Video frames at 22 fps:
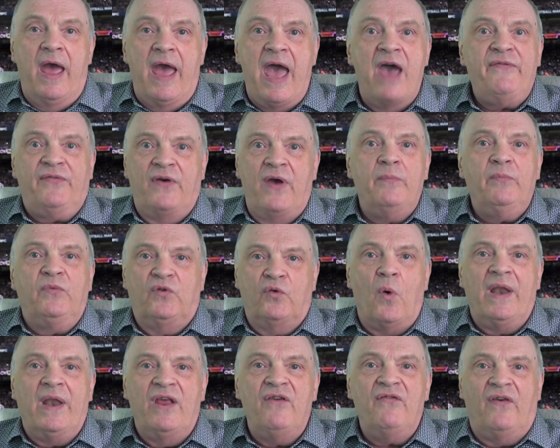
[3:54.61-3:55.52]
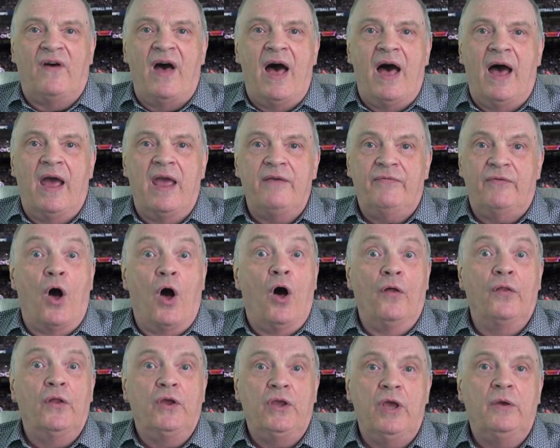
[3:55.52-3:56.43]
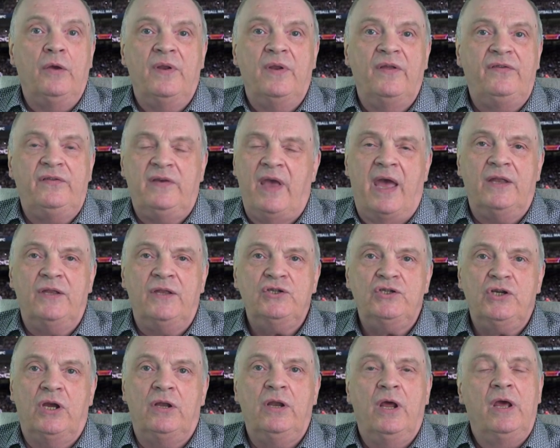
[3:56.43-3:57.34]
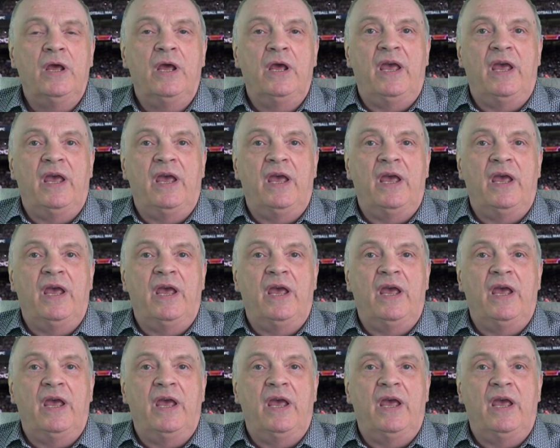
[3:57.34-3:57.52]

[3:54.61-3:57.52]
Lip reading: FM25 on the Unity engine.